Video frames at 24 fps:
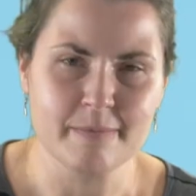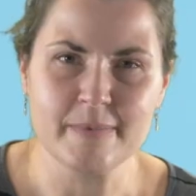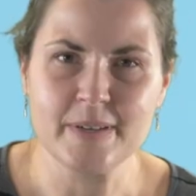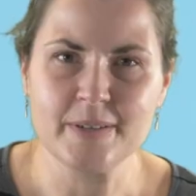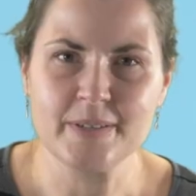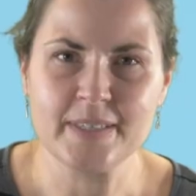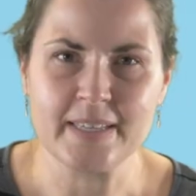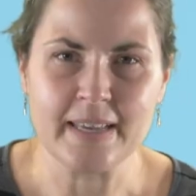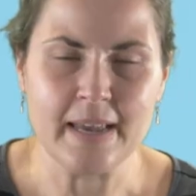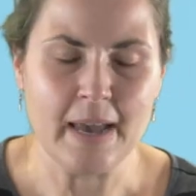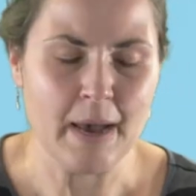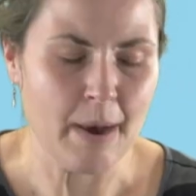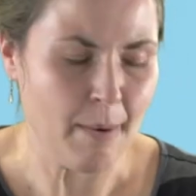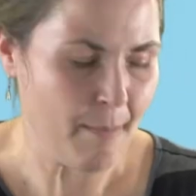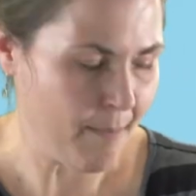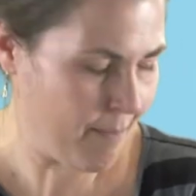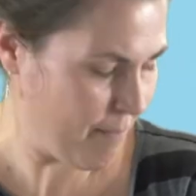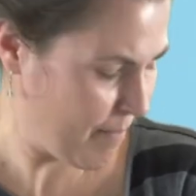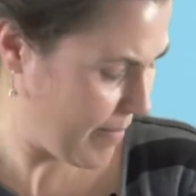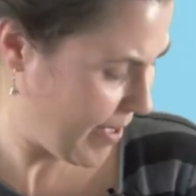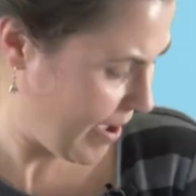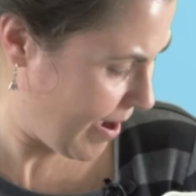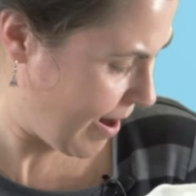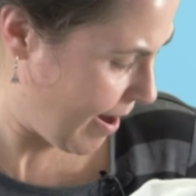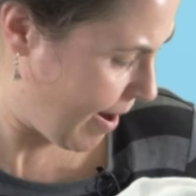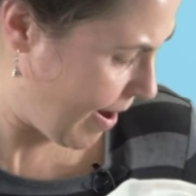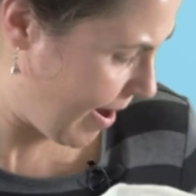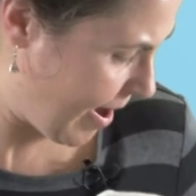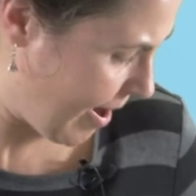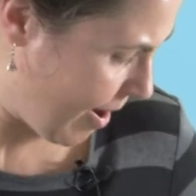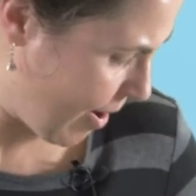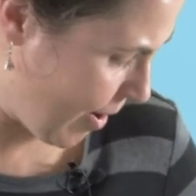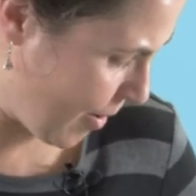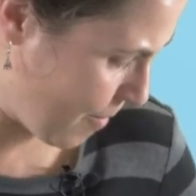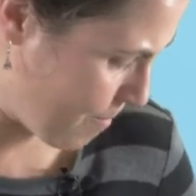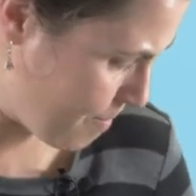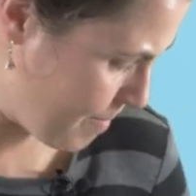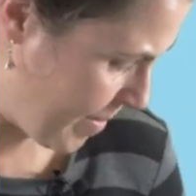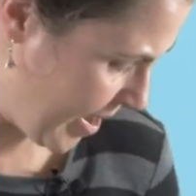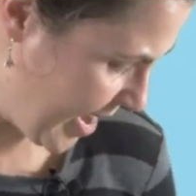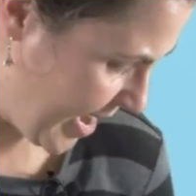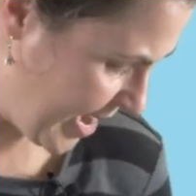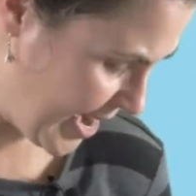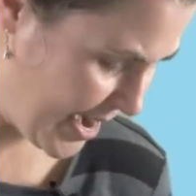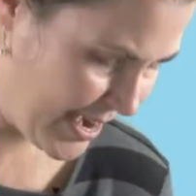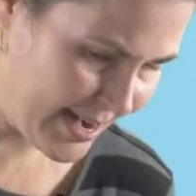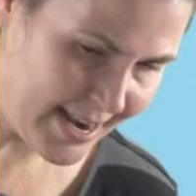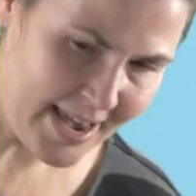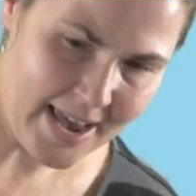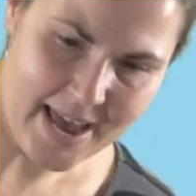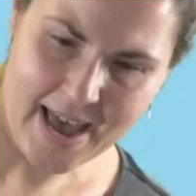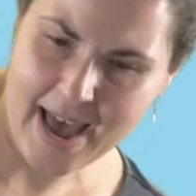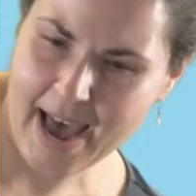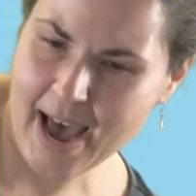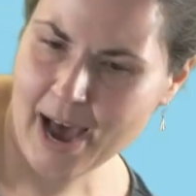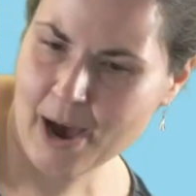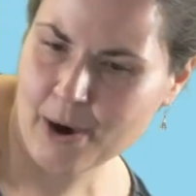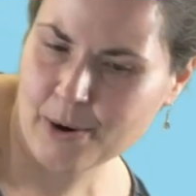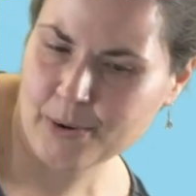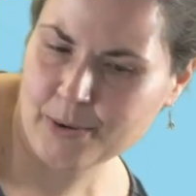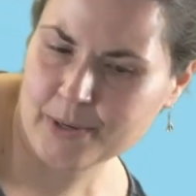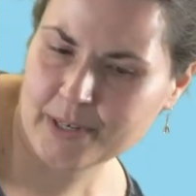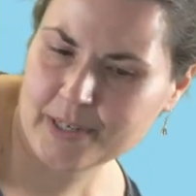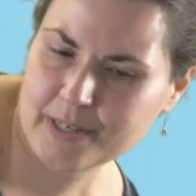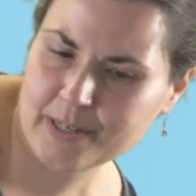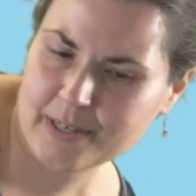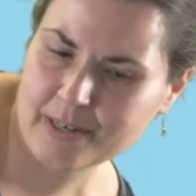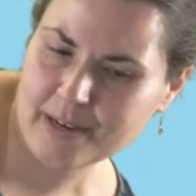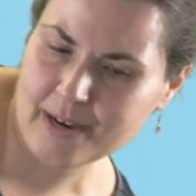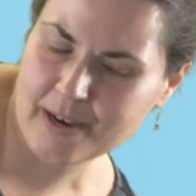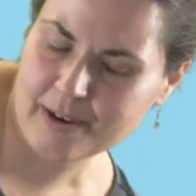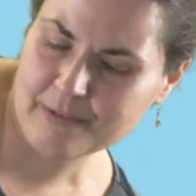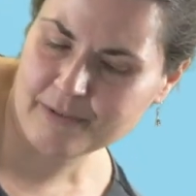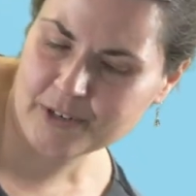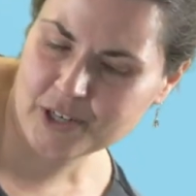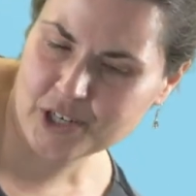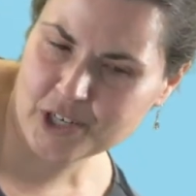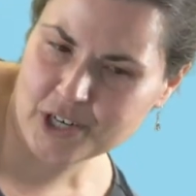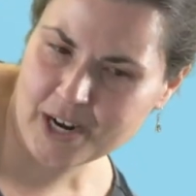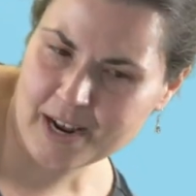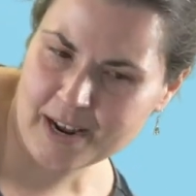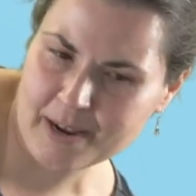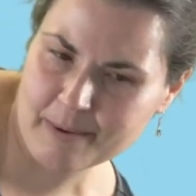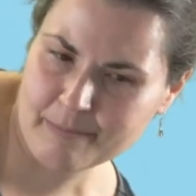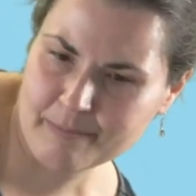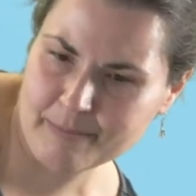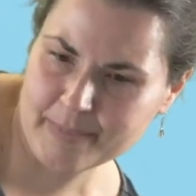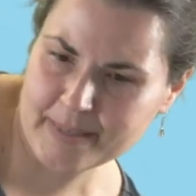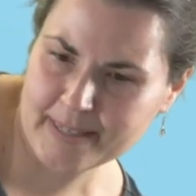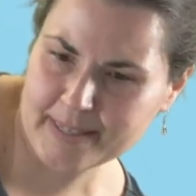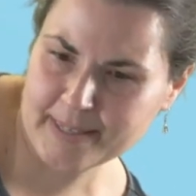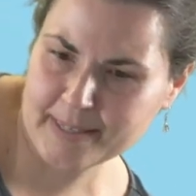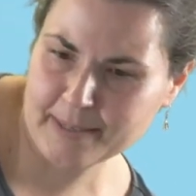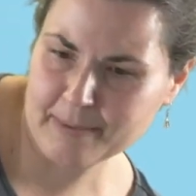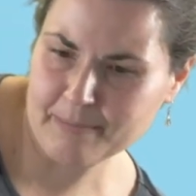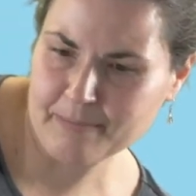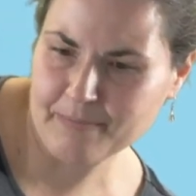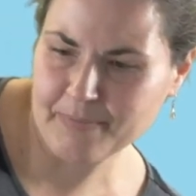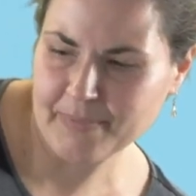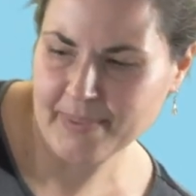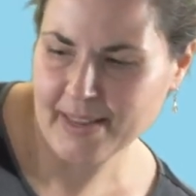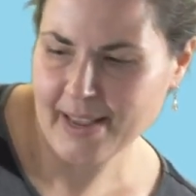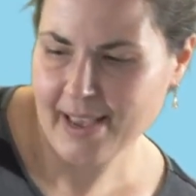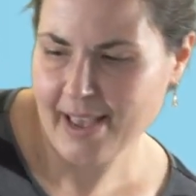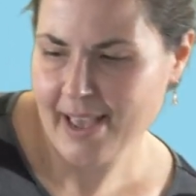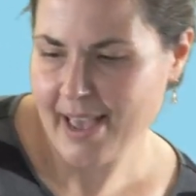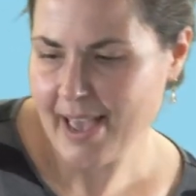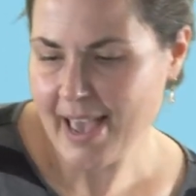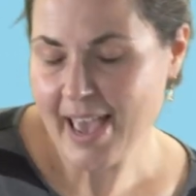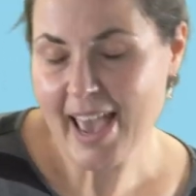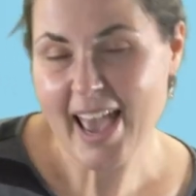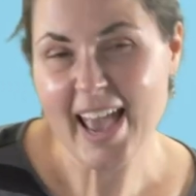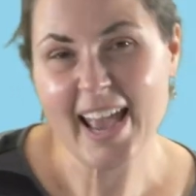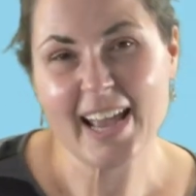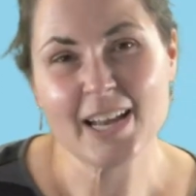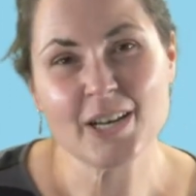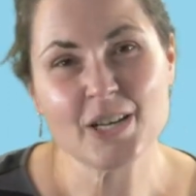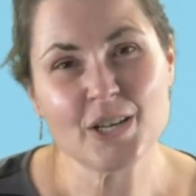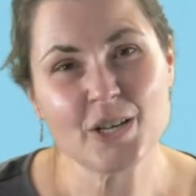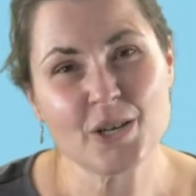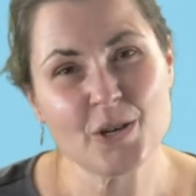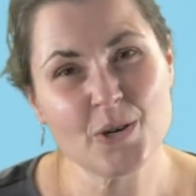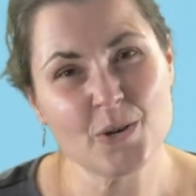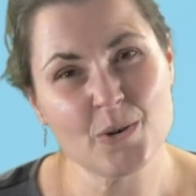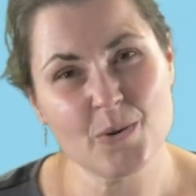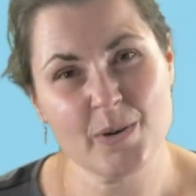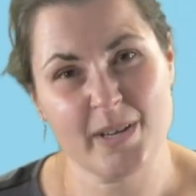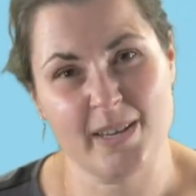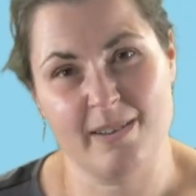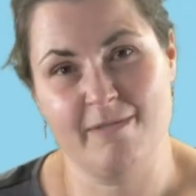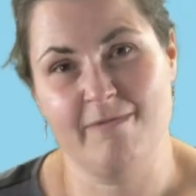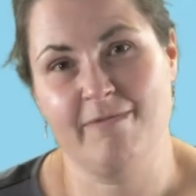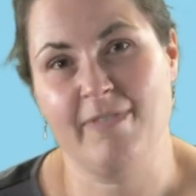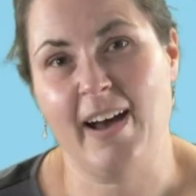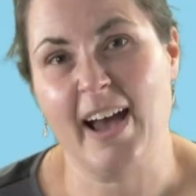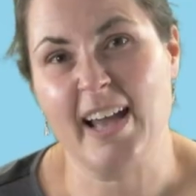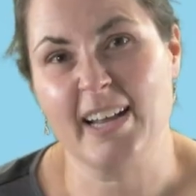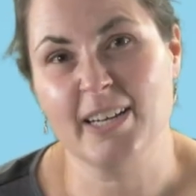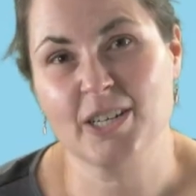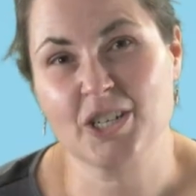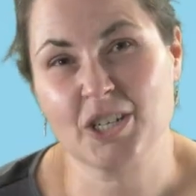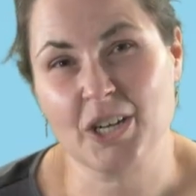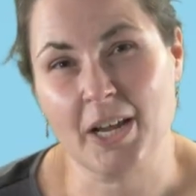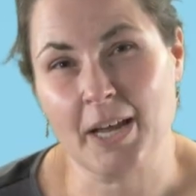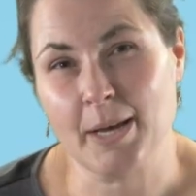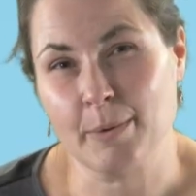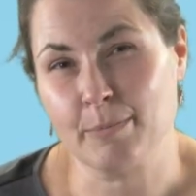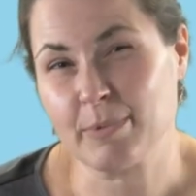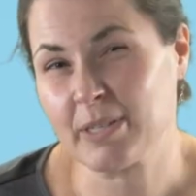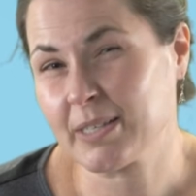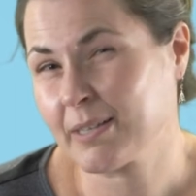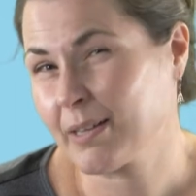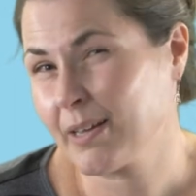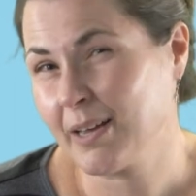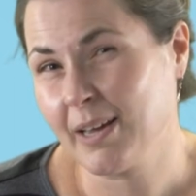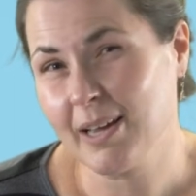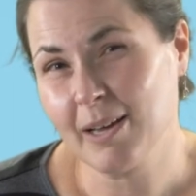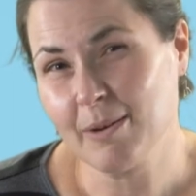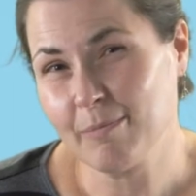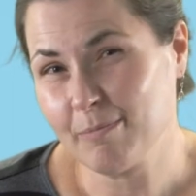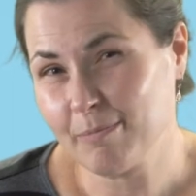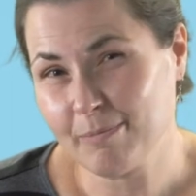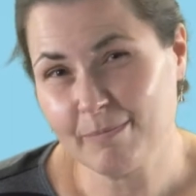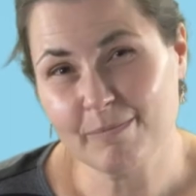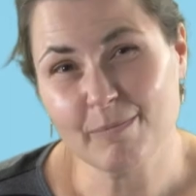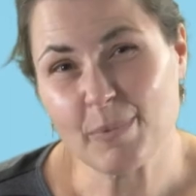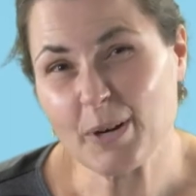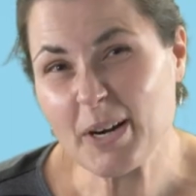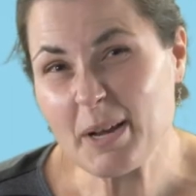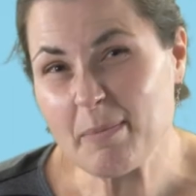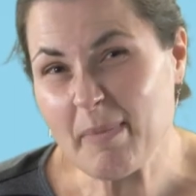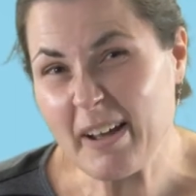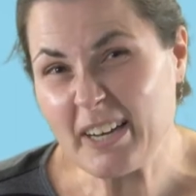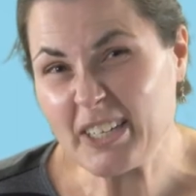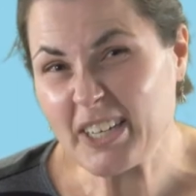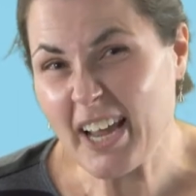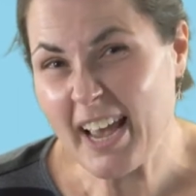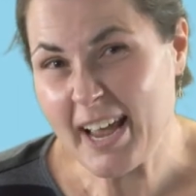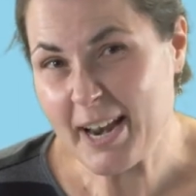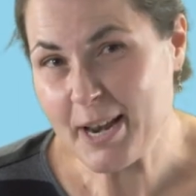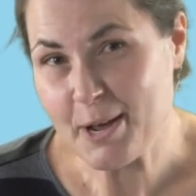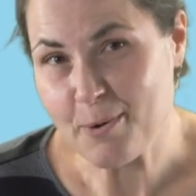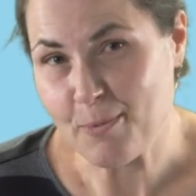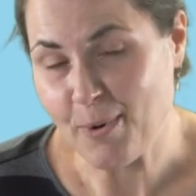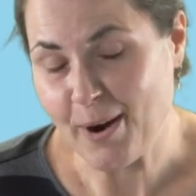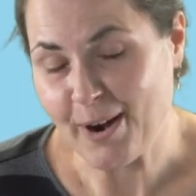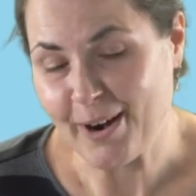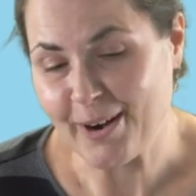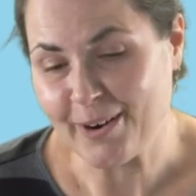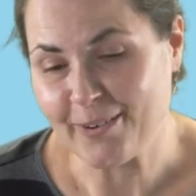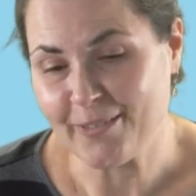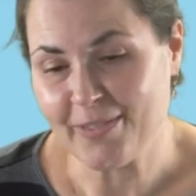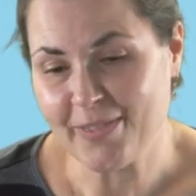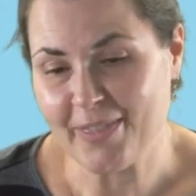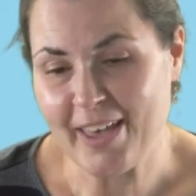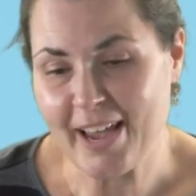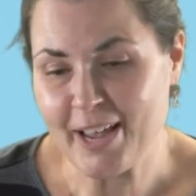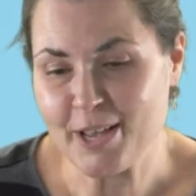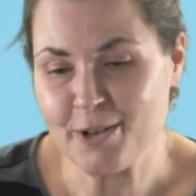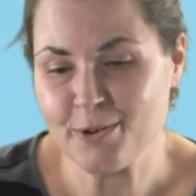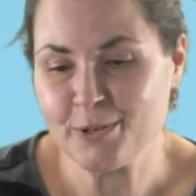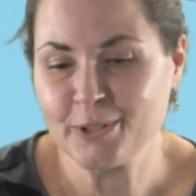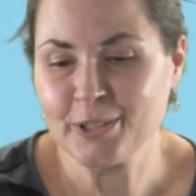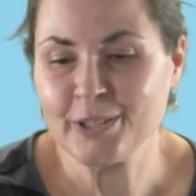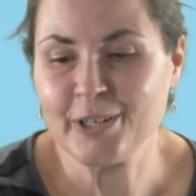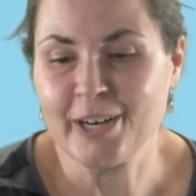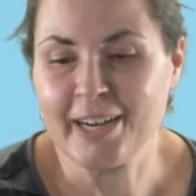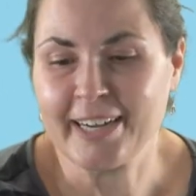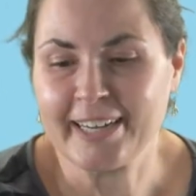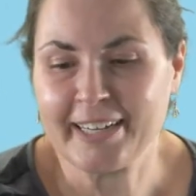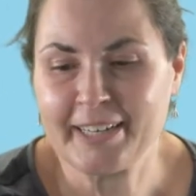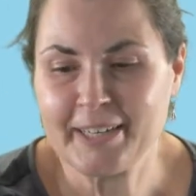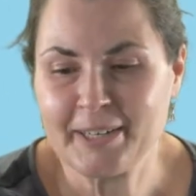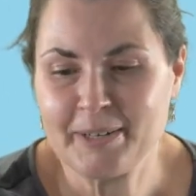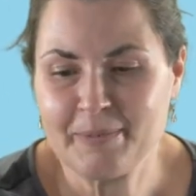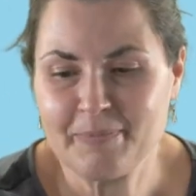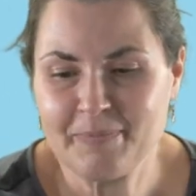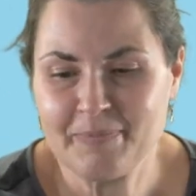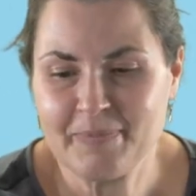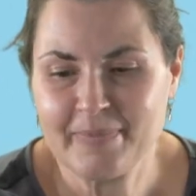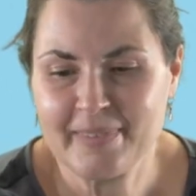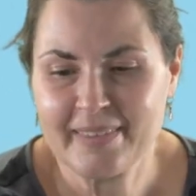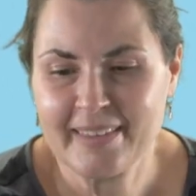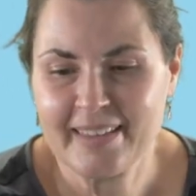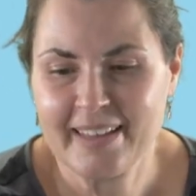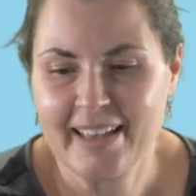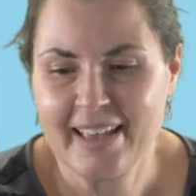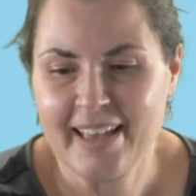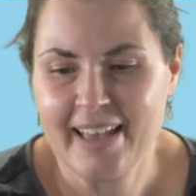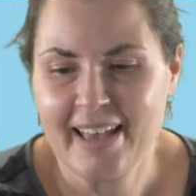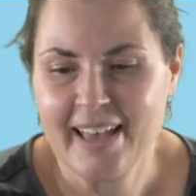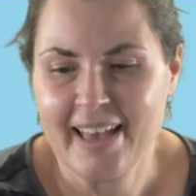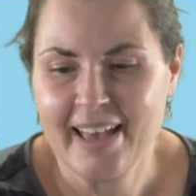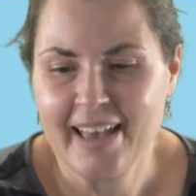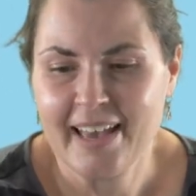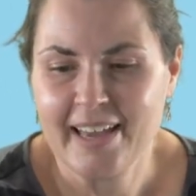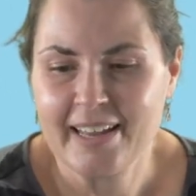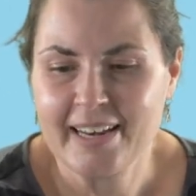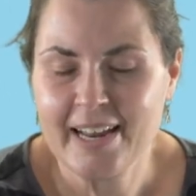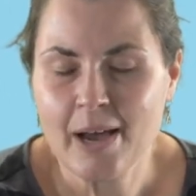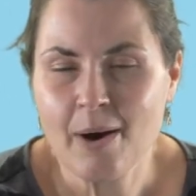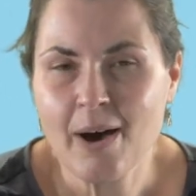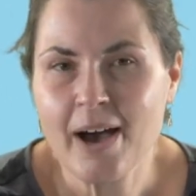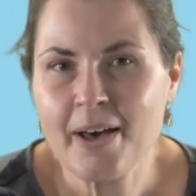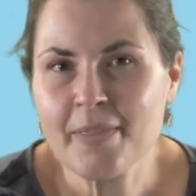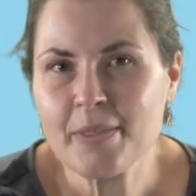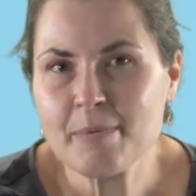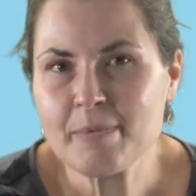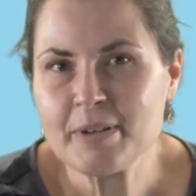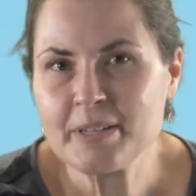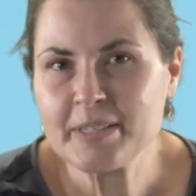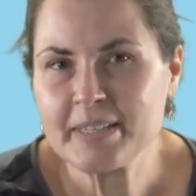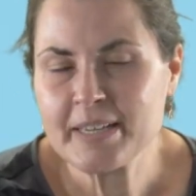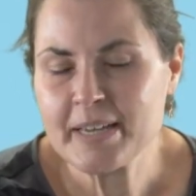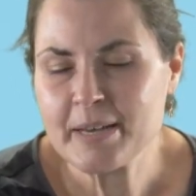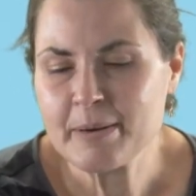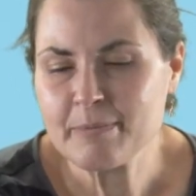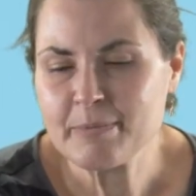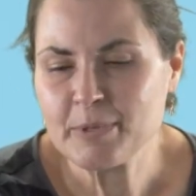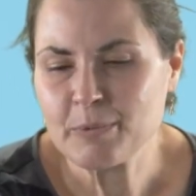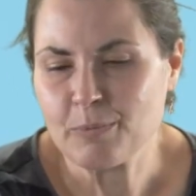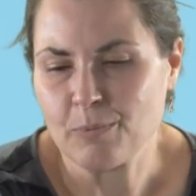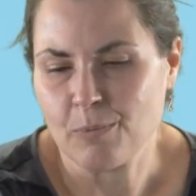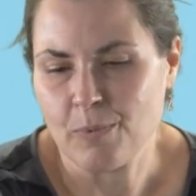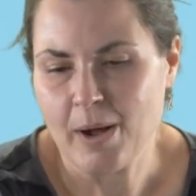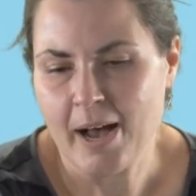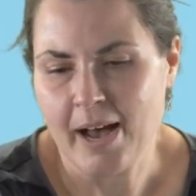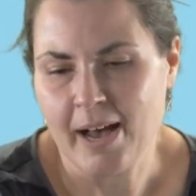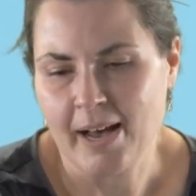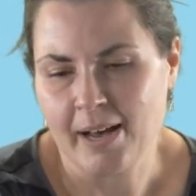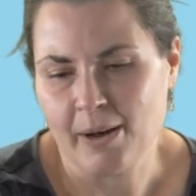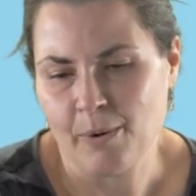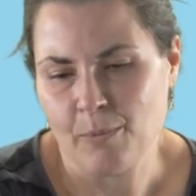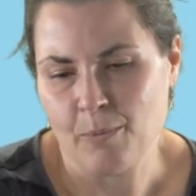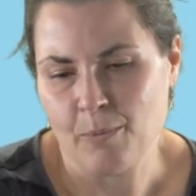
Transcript: museum are made out of shapes. And you can find shapes pretty much anywhere that you look. Now, on the museum's uh,